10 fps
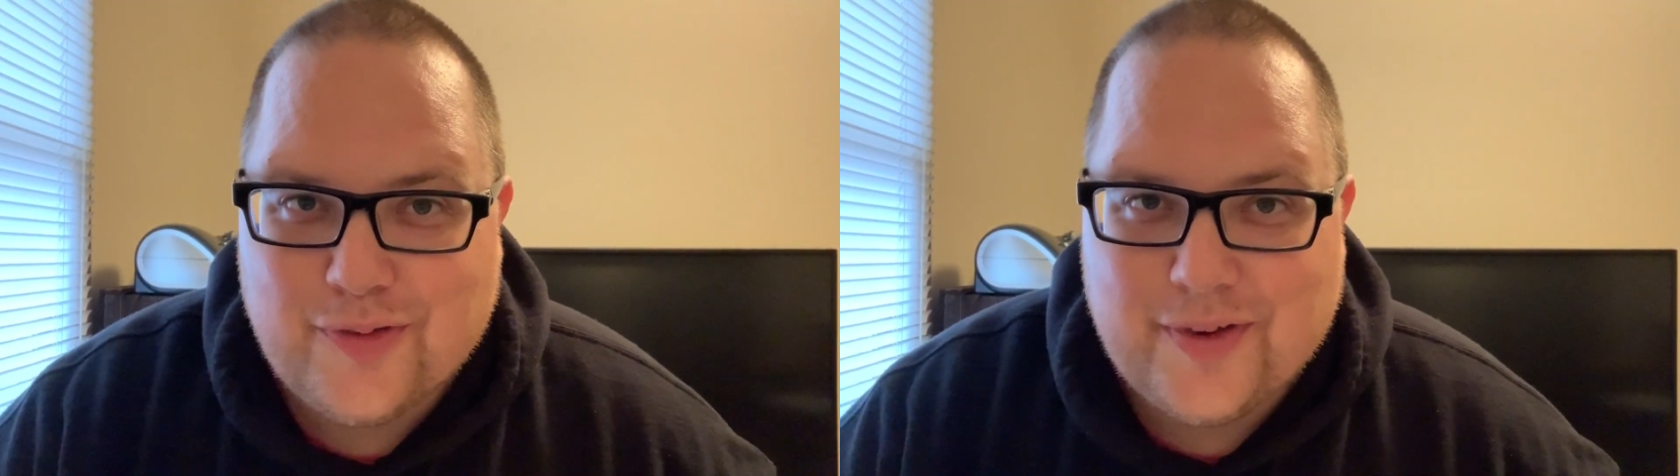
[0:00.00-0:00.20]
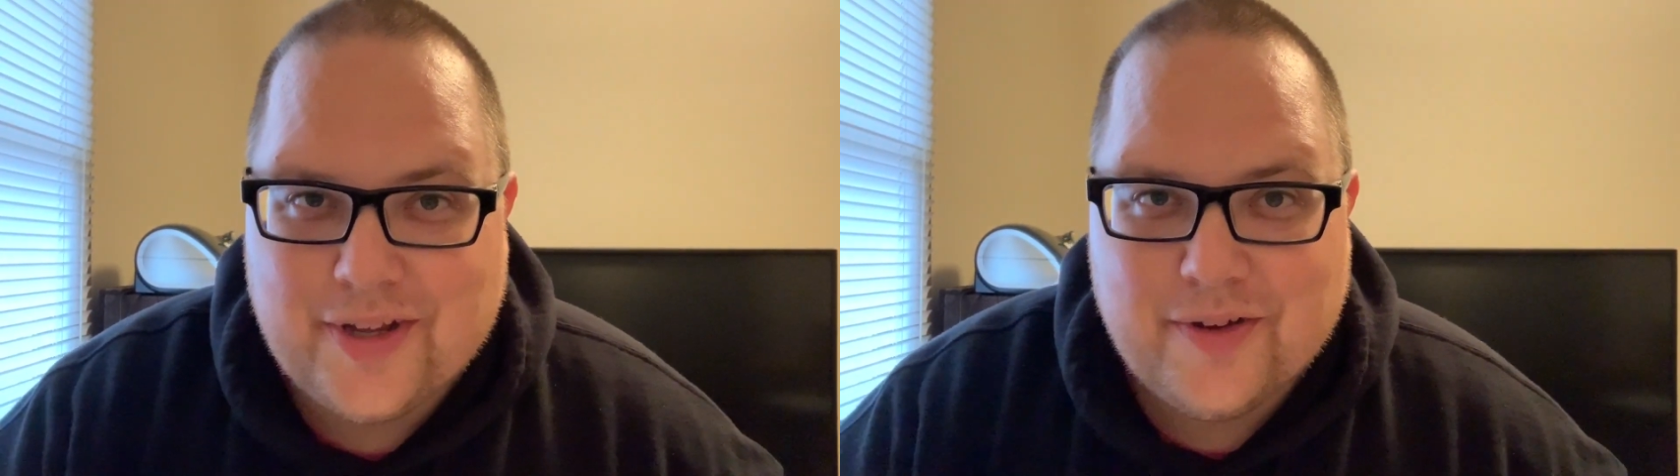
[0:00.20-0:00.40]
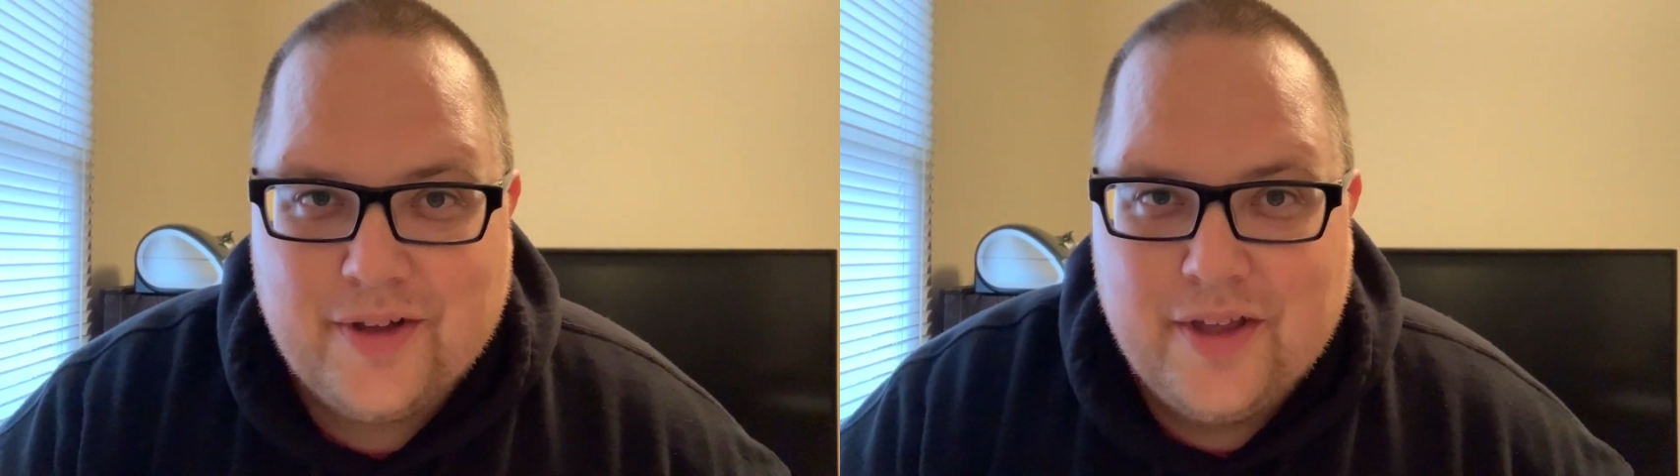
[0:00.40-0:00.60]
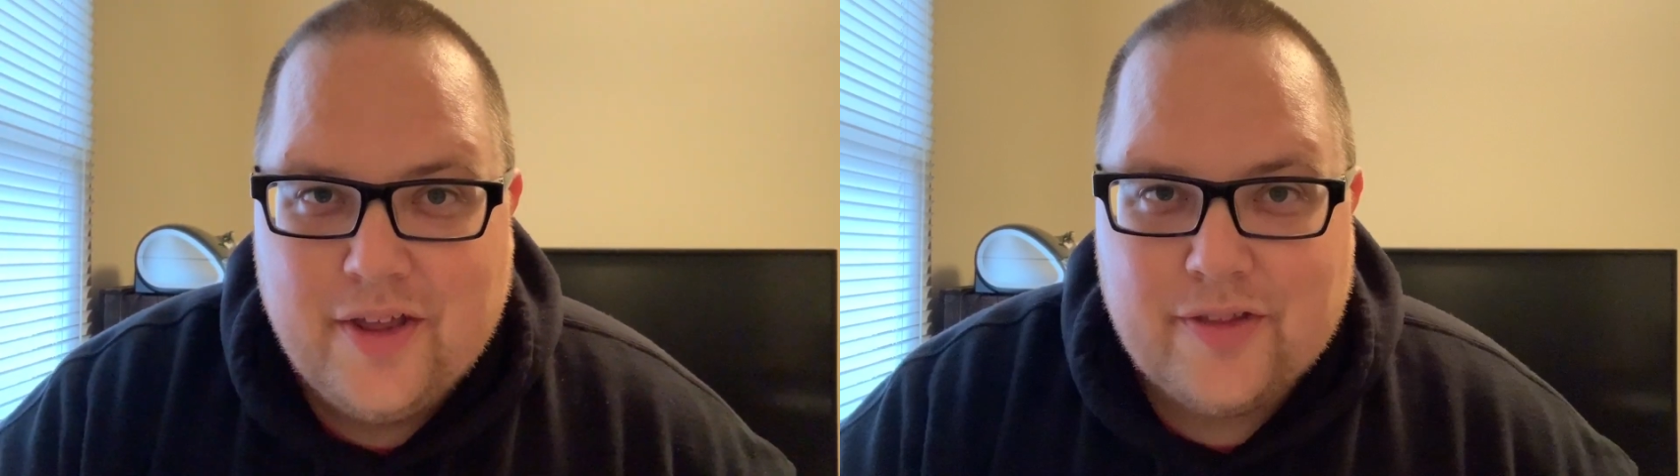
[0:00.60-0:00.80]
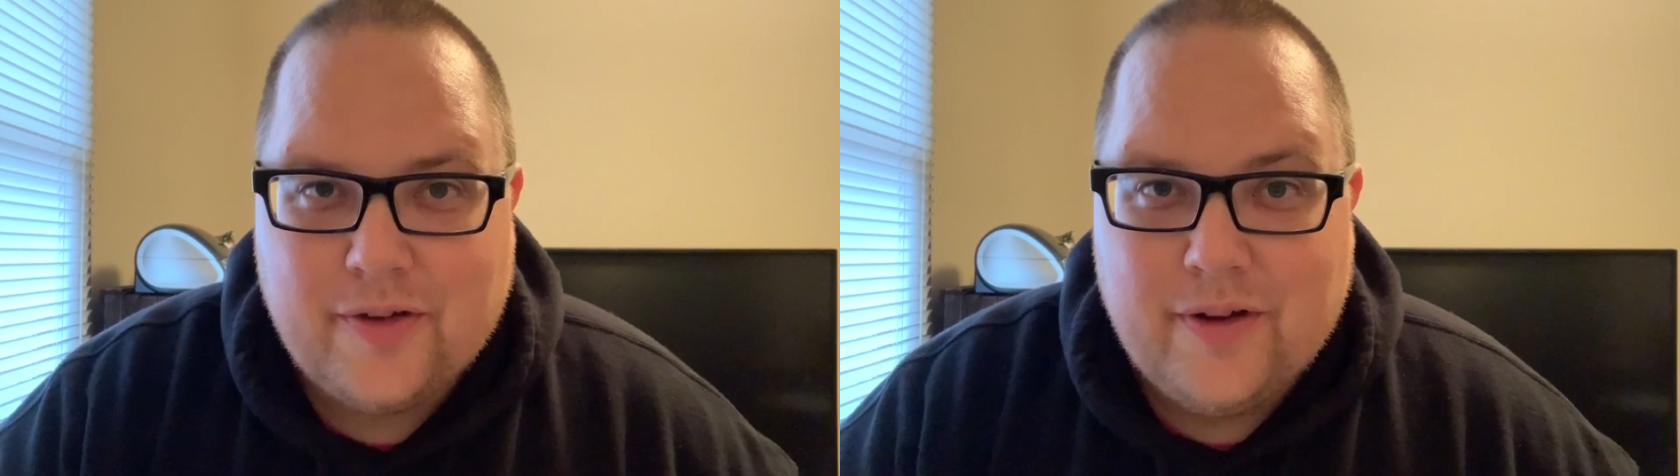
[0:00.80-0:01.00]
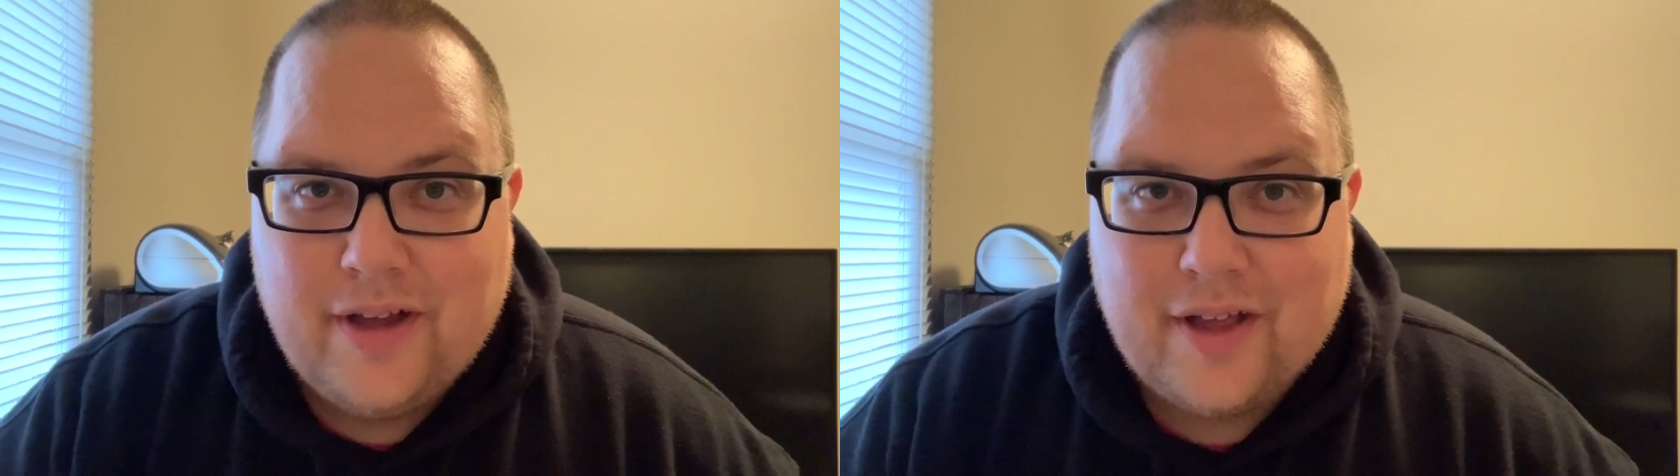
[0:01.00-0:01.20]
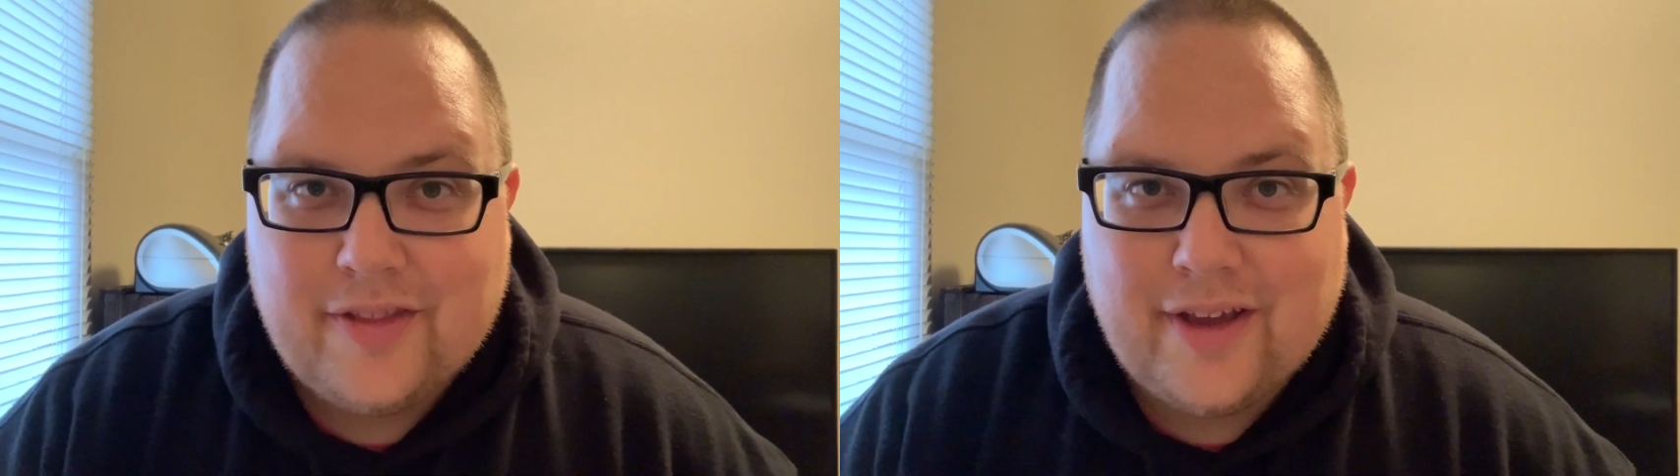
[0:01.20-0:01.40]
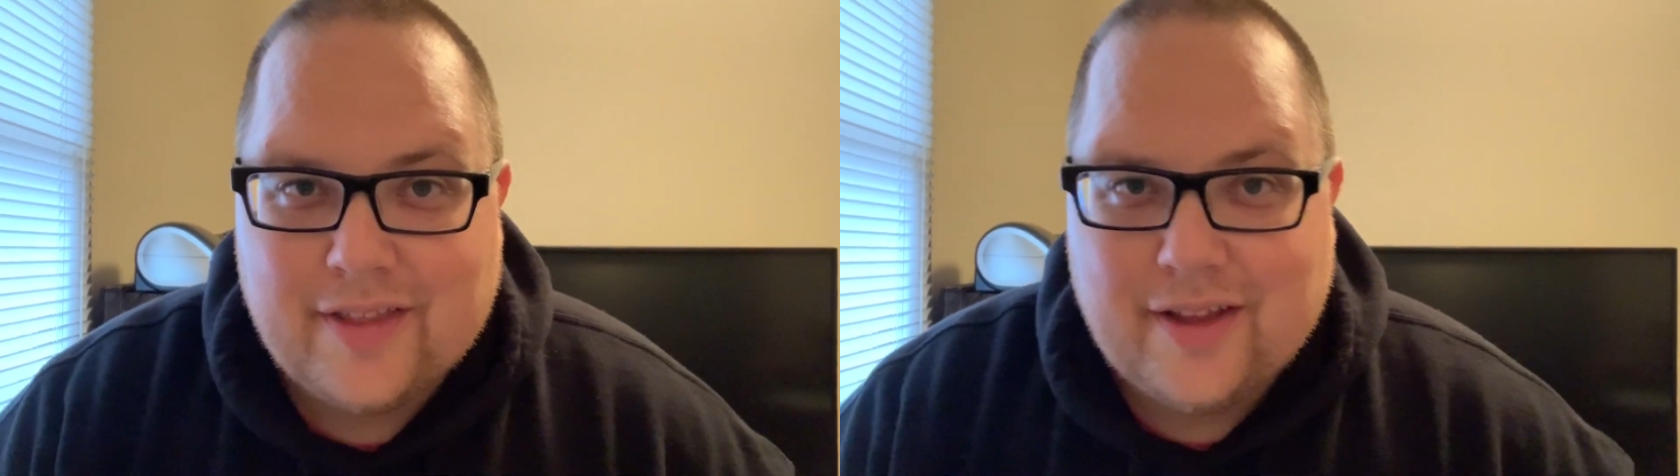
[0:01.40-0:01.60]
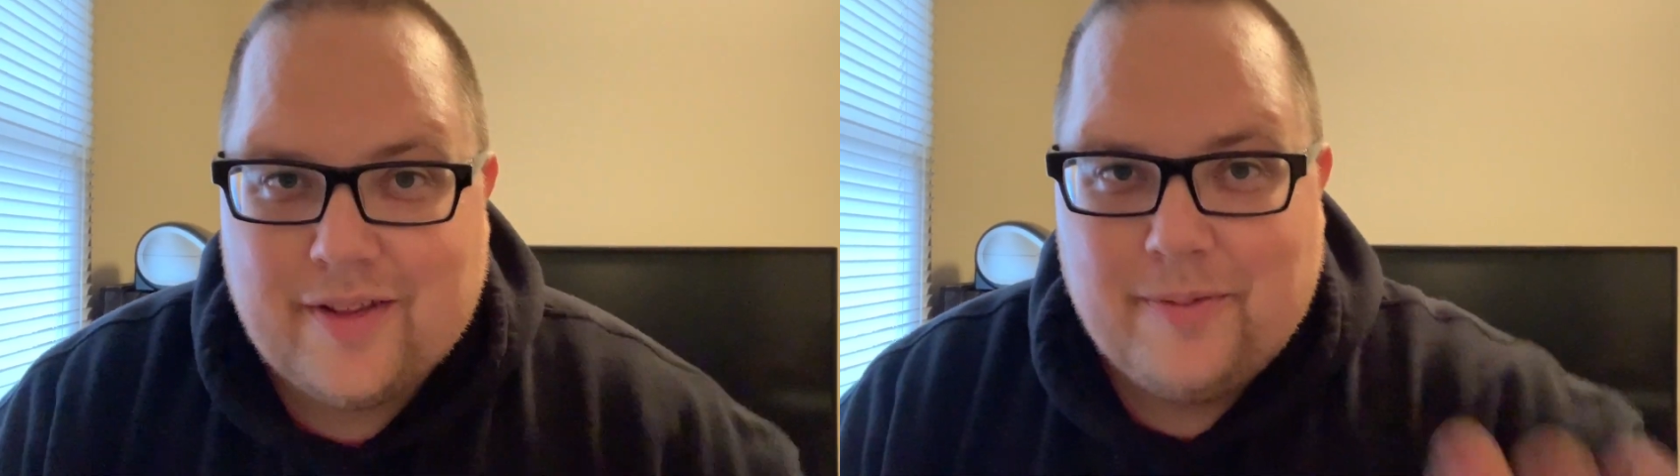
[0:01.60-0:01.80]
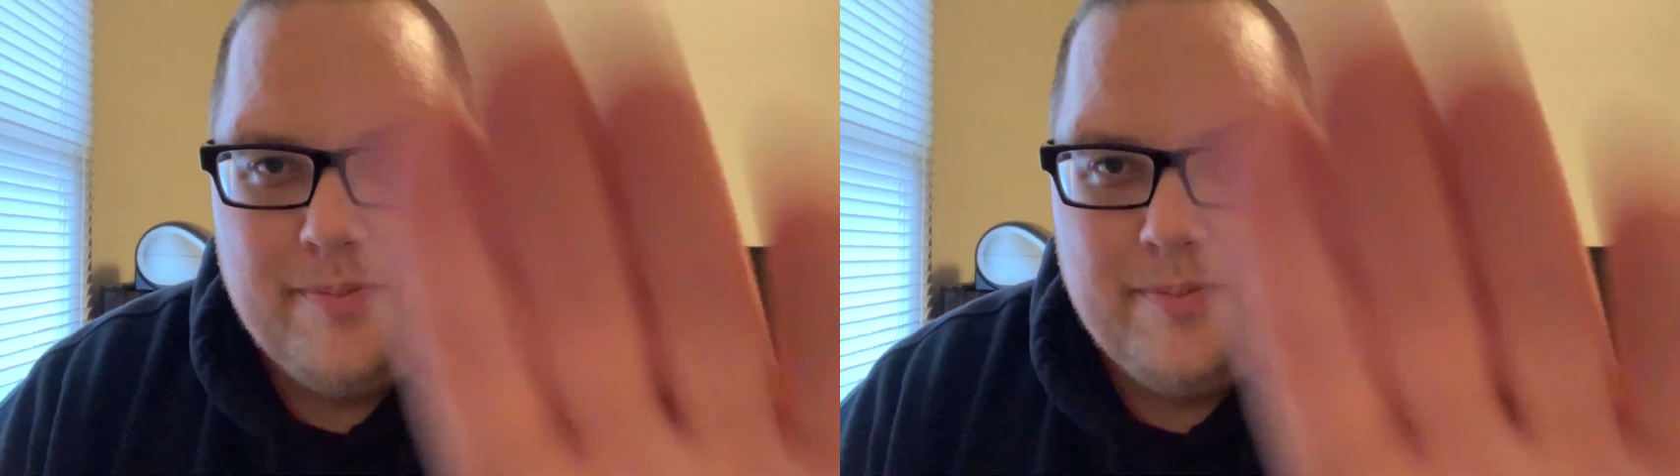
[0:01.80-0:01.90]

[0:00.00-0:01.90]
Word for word: video. So I'll see you guys next time.